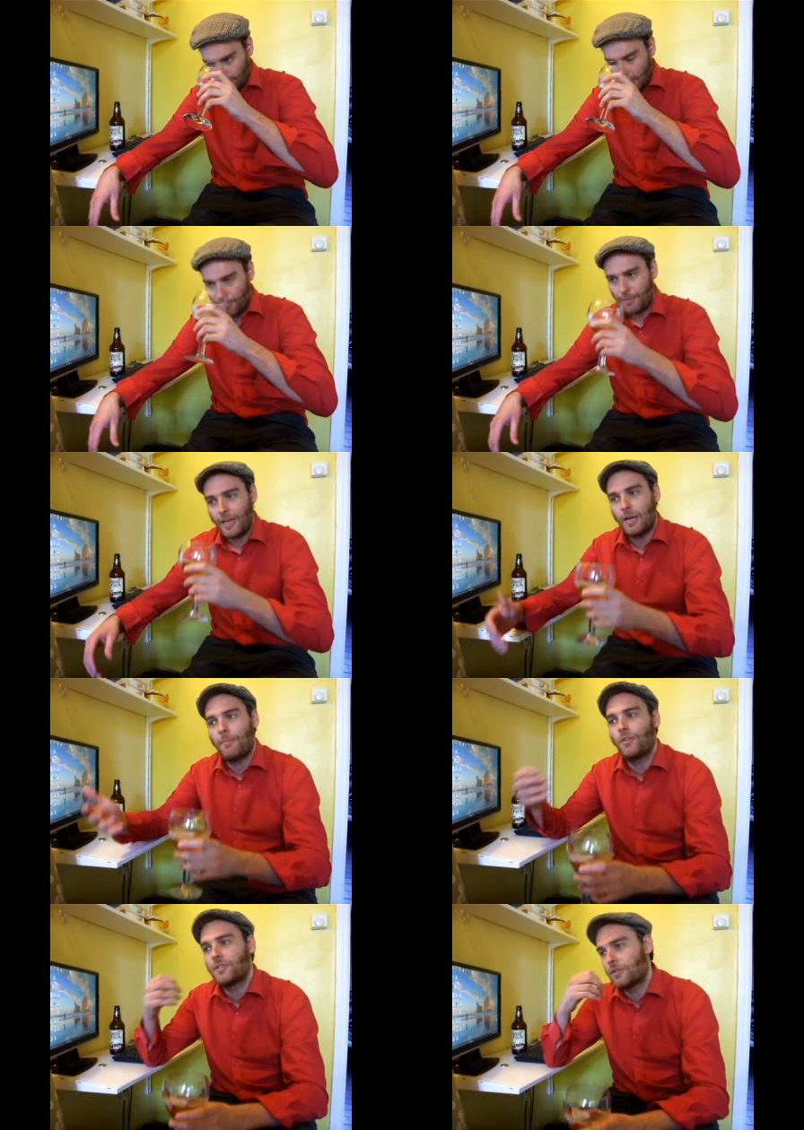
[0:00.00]
But I'm getting a
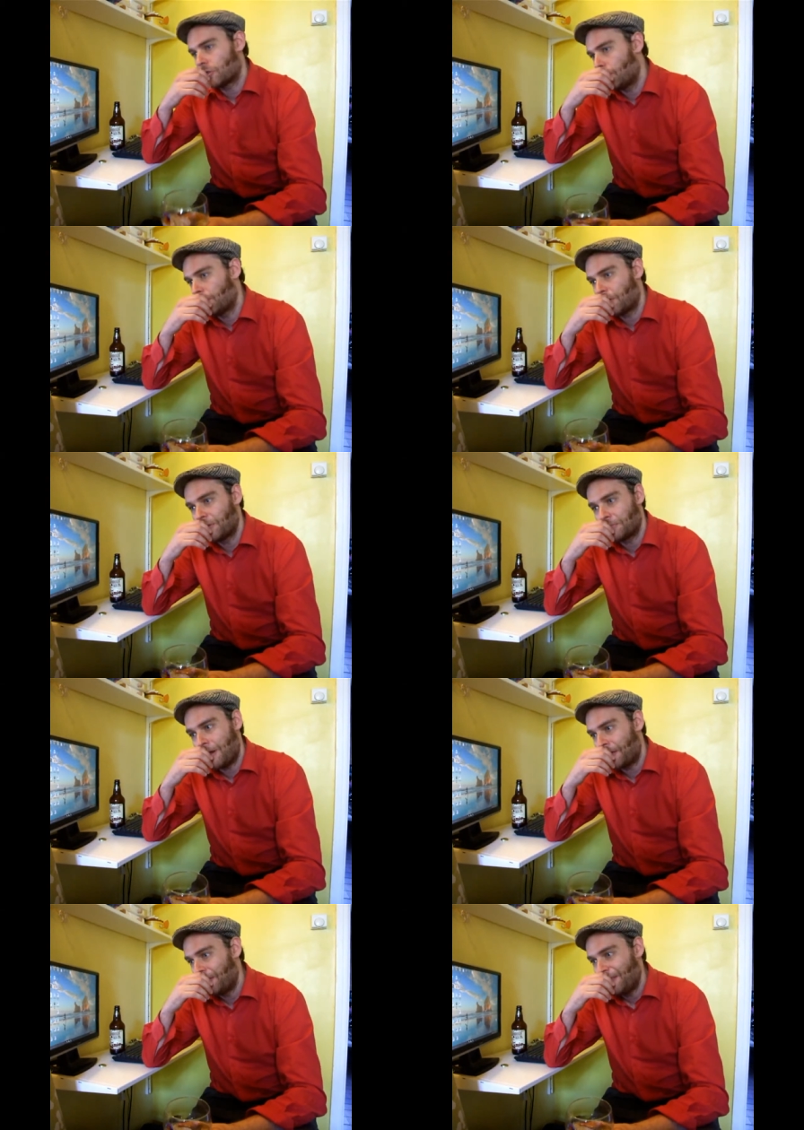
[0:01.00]
maltiness coming through as
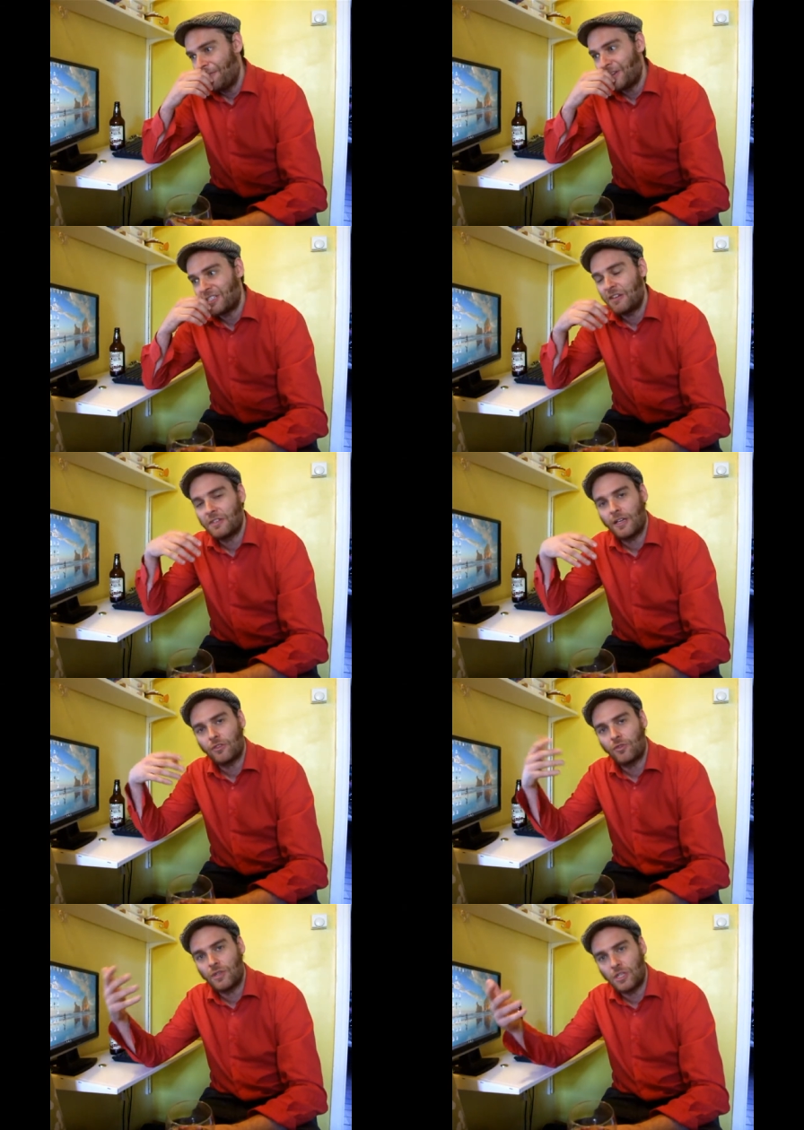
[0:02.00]
well, which gives it that
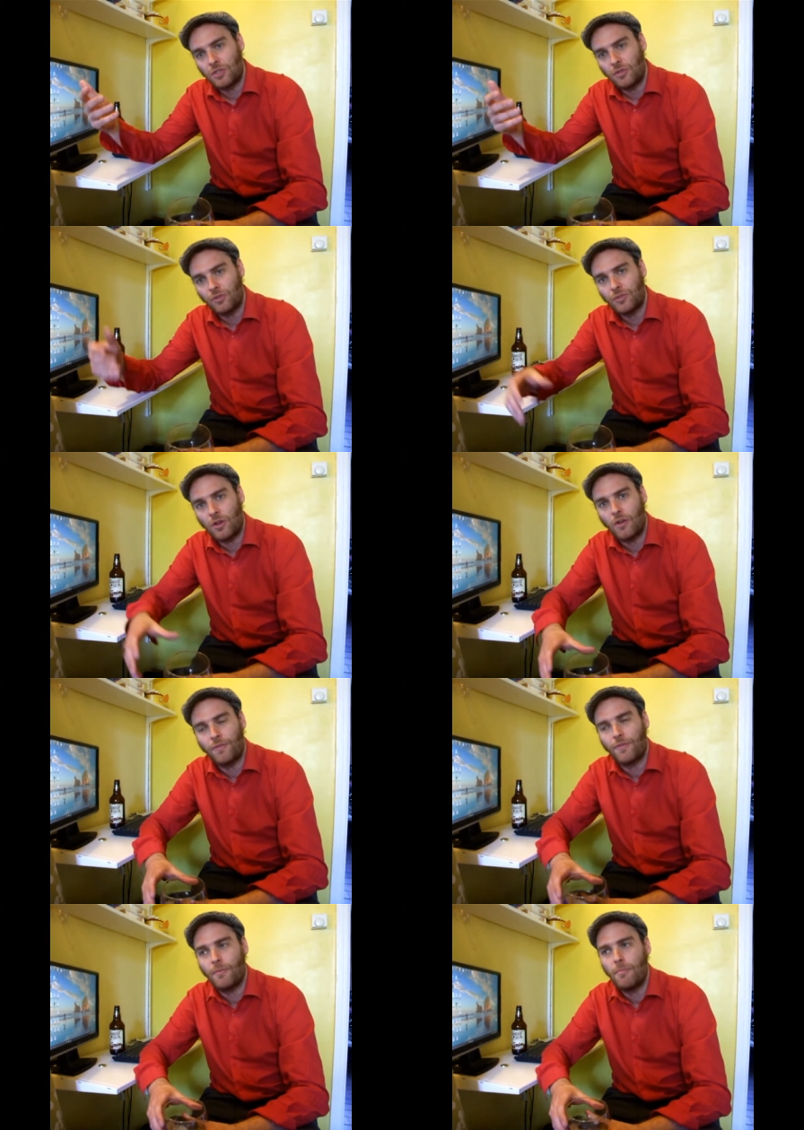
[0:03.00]
traditional sort
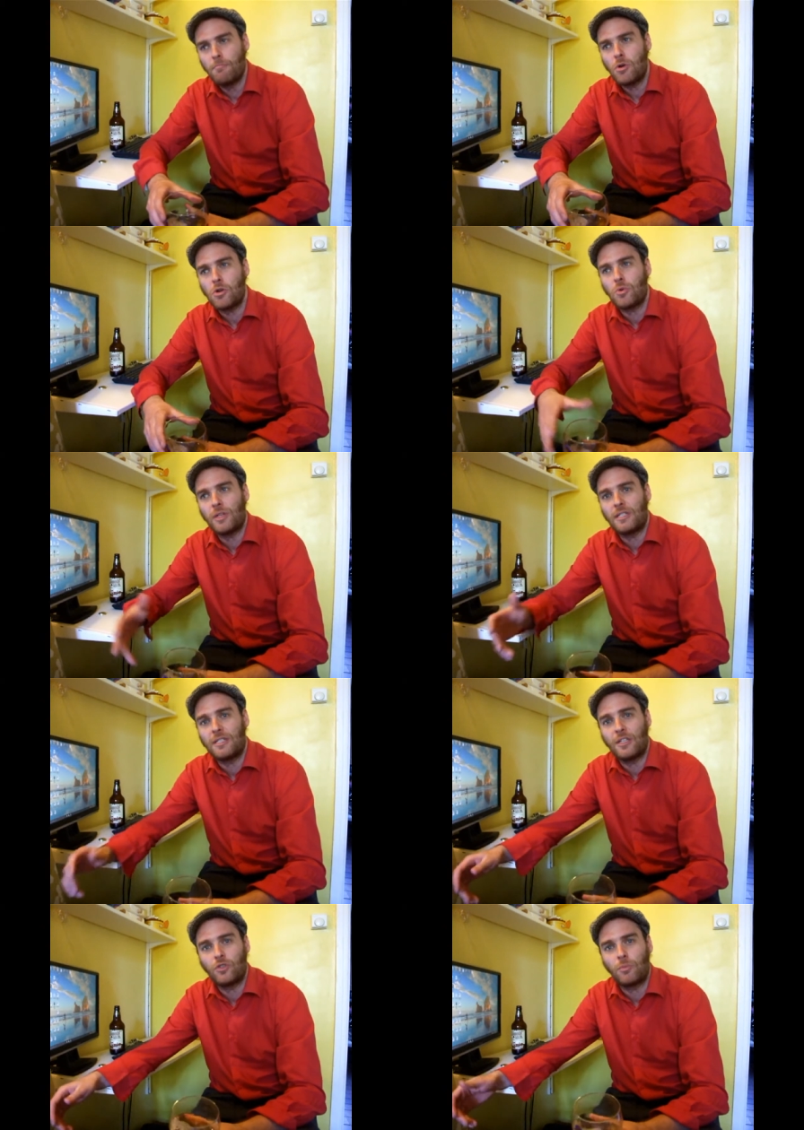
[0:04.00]
of, more
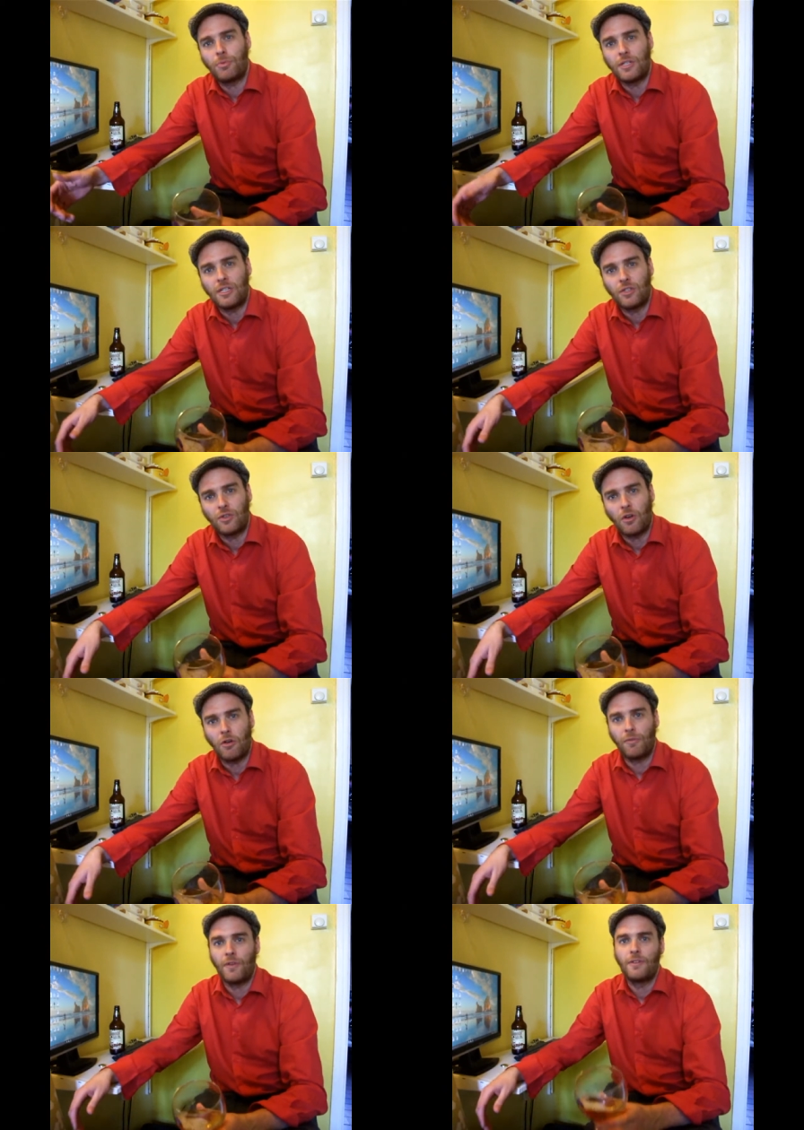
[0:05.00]
quintessential British sort
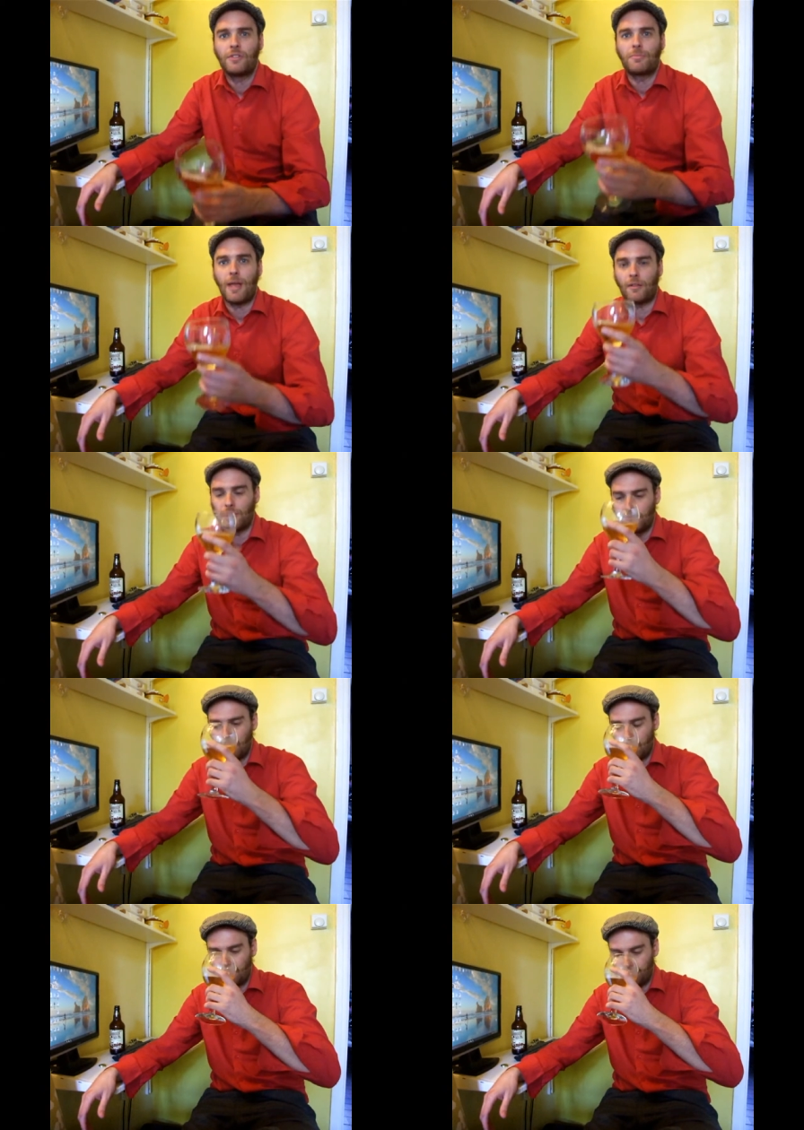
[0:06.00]
of smell, you know.